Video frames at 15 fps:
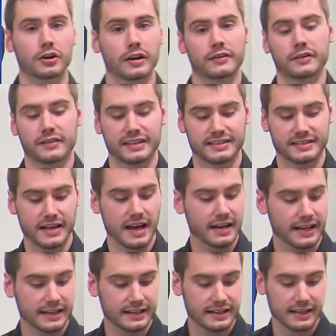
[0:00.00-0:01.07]
on there. That's not
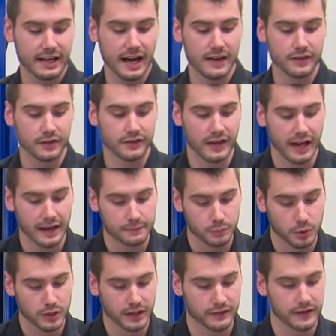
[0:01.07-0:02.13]
anything on there that I
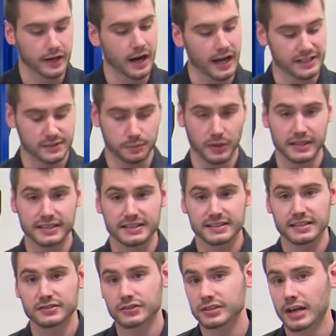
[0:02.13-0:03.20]
put on there. I sprayed the
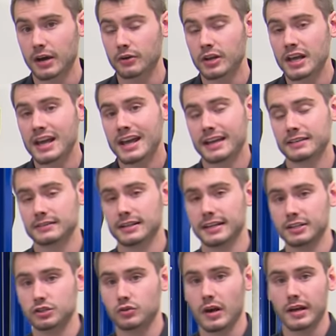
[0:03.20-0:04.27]
sensor down and let
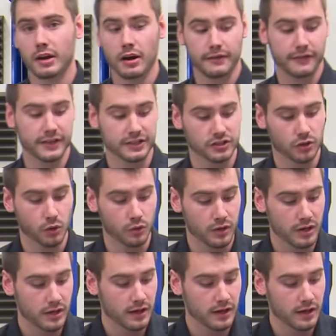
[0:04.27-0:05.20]
it dry off on its own.